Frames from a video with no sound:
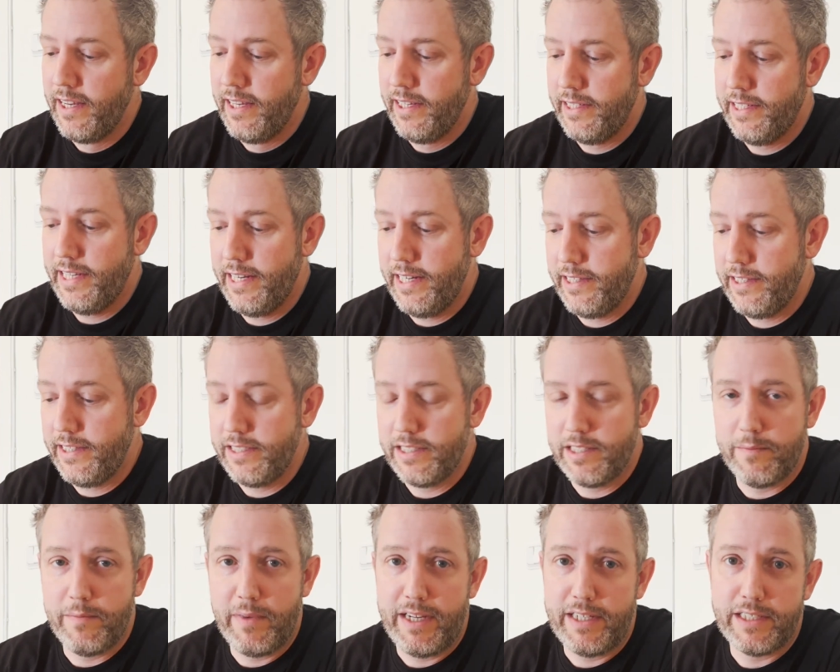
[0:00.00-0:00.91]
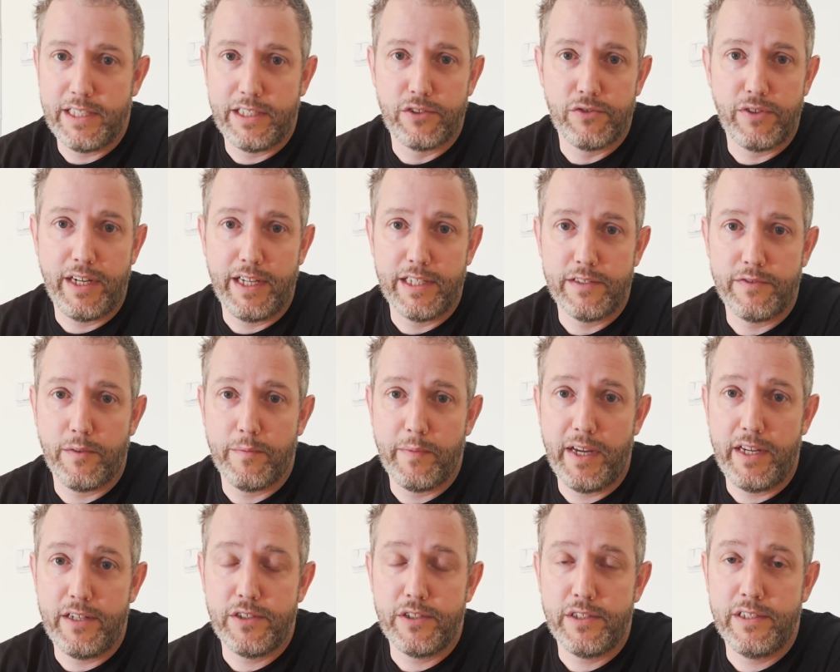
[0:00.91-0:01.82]
getting these amazing
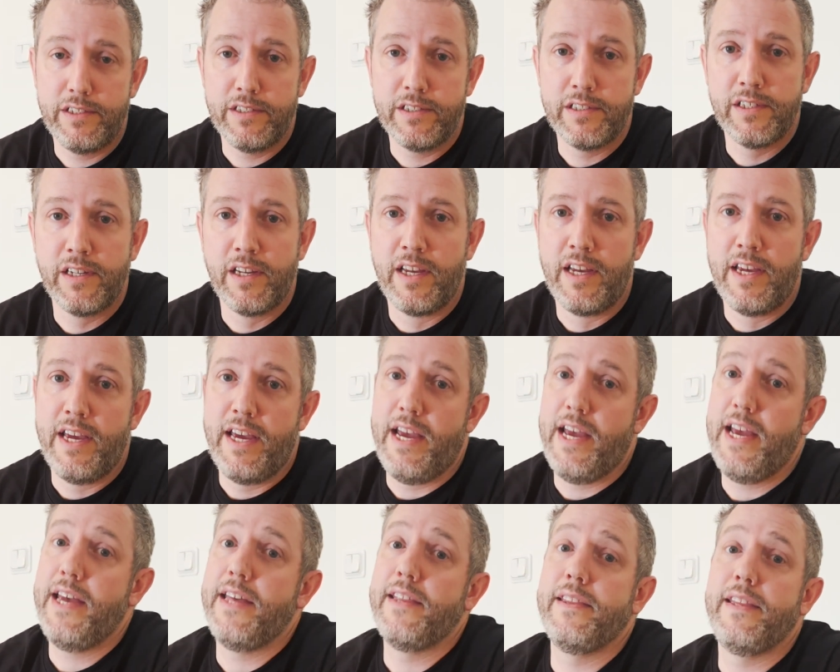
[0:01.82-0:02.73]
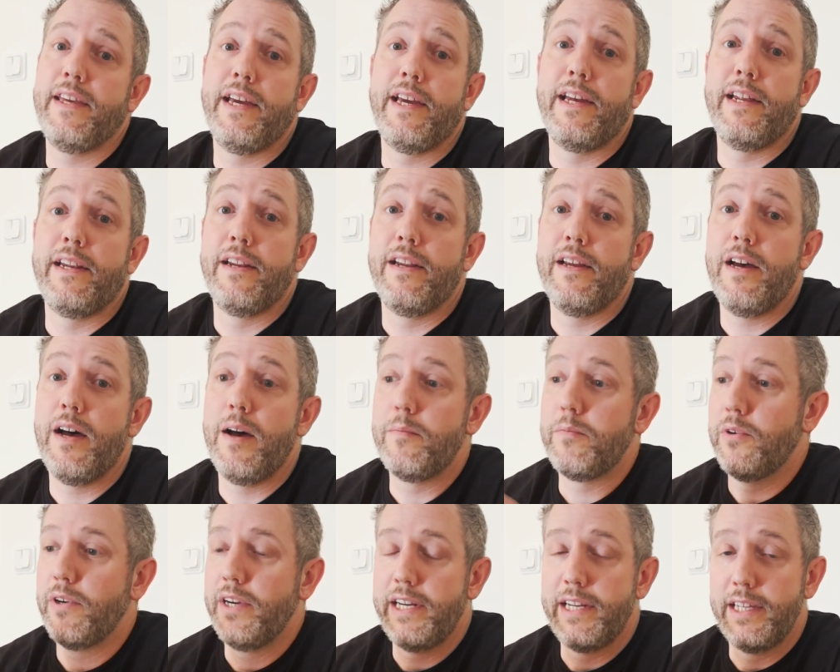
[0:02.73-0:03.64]
transformations, and then
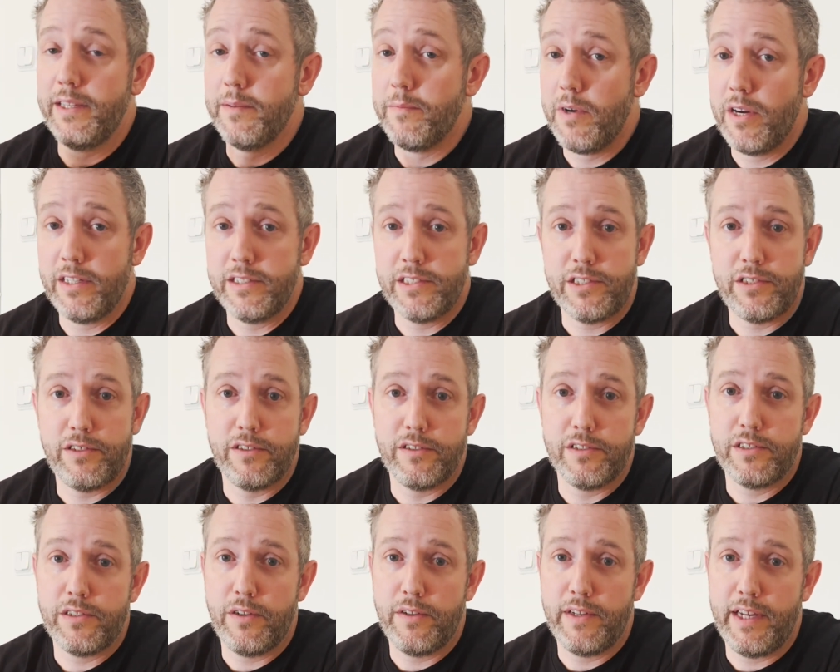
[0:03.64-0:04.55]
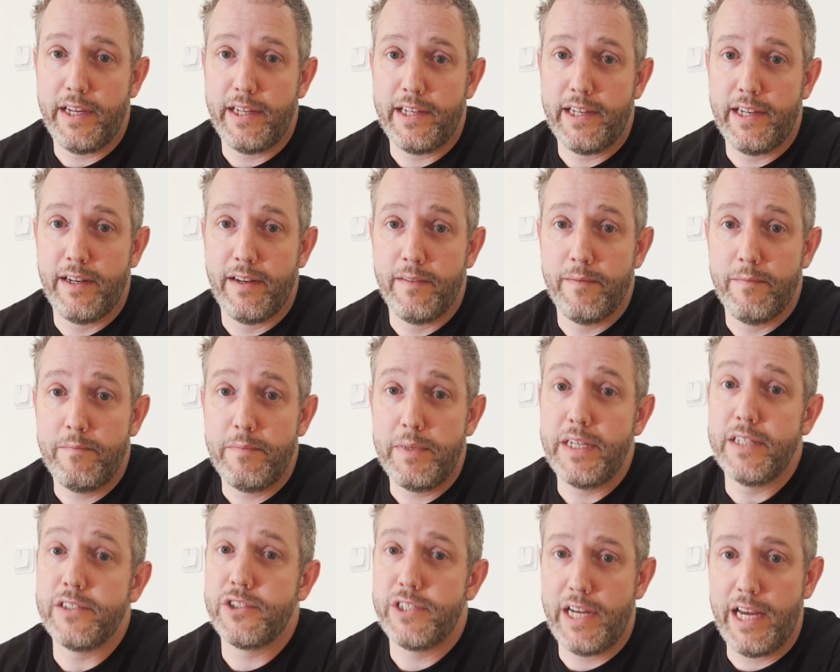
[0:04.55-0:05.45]
upgrading the monsters so they can
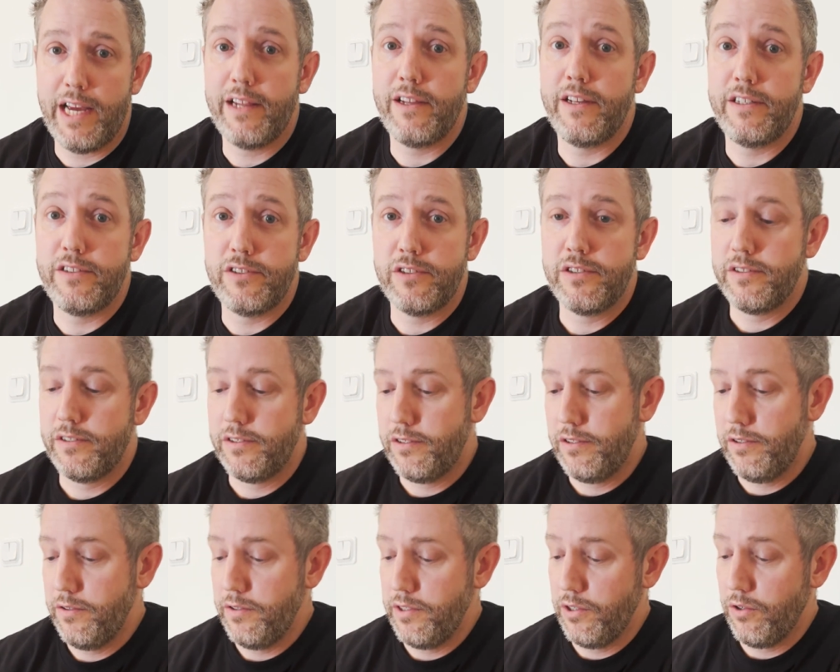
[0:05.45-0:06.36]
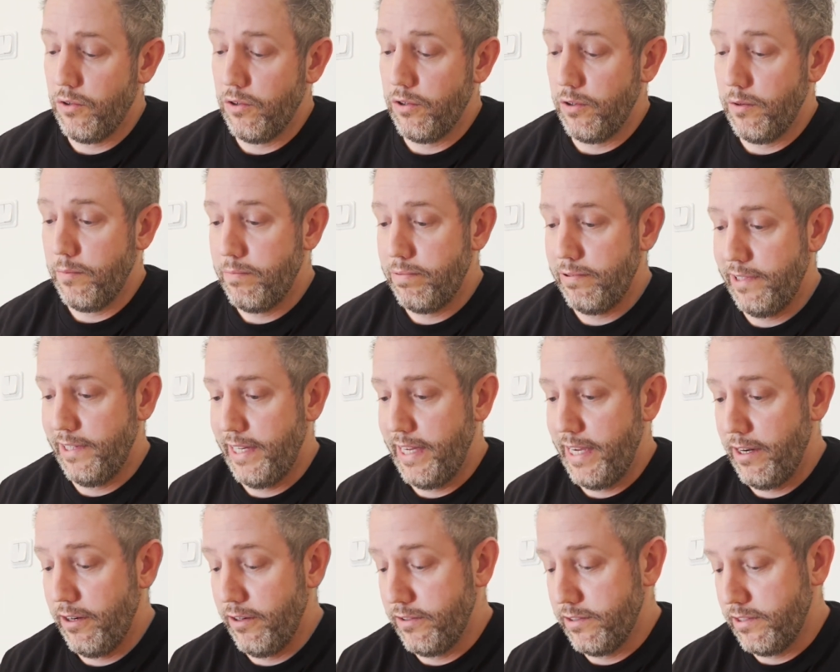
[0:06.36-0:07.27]
be a challenge to your
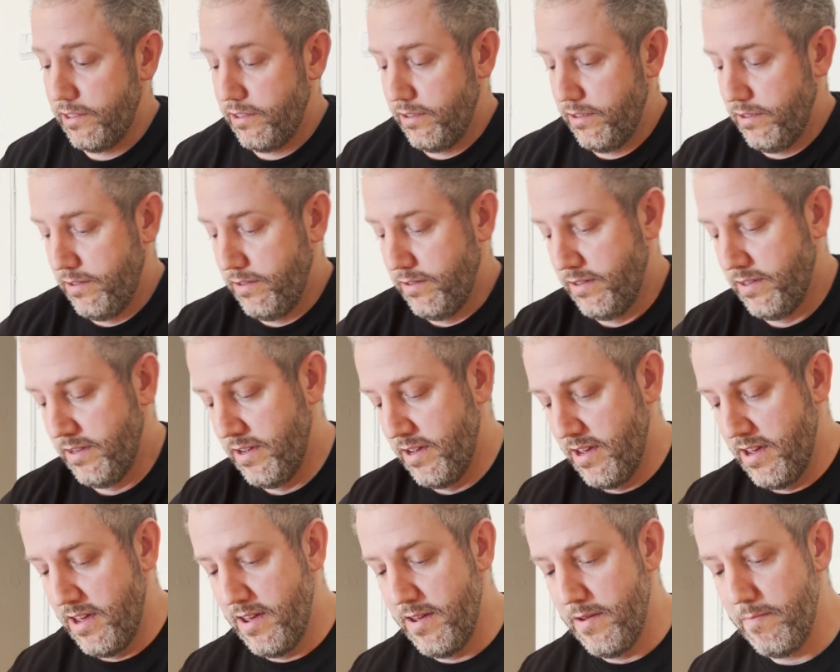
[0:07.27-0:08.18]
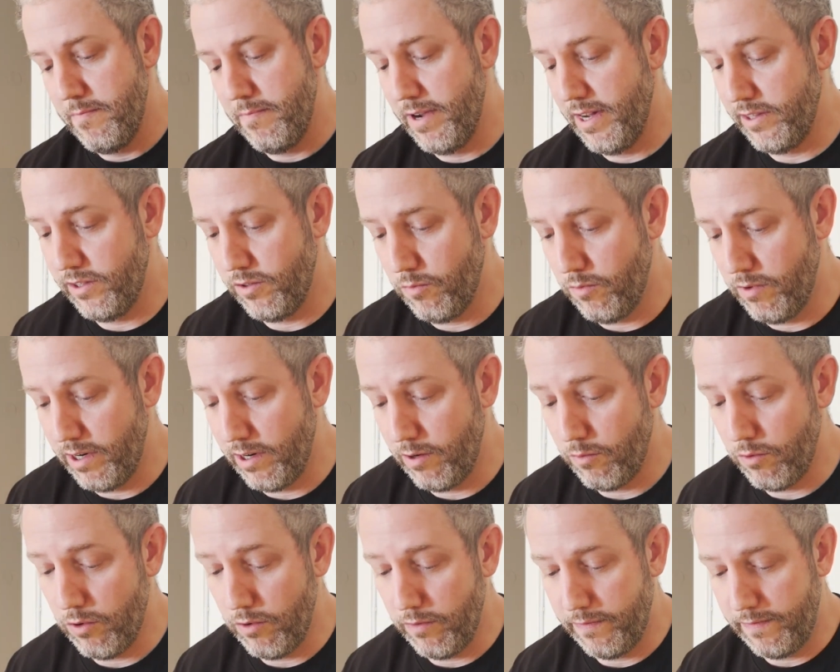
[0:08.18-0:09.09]
players. But the
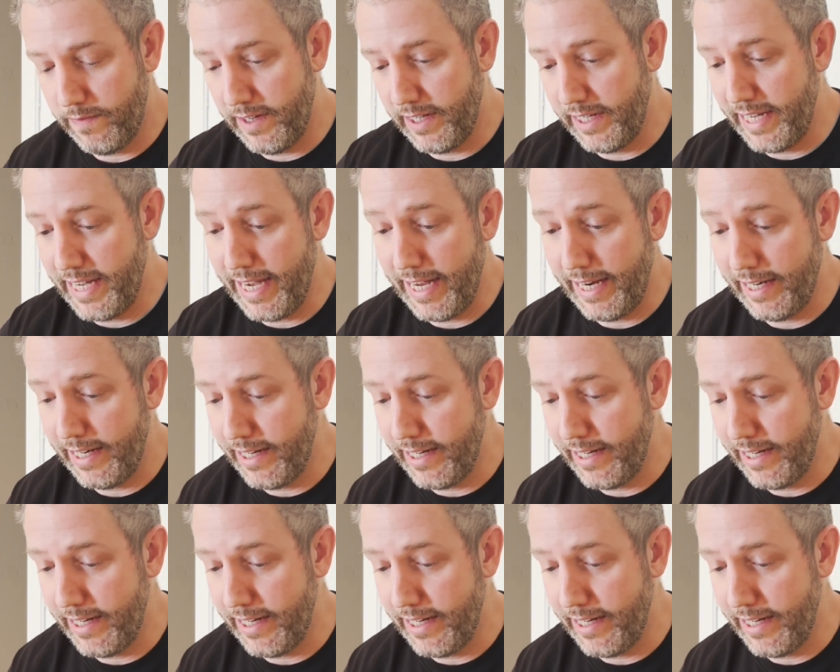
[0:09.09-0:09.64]
werewolf, again,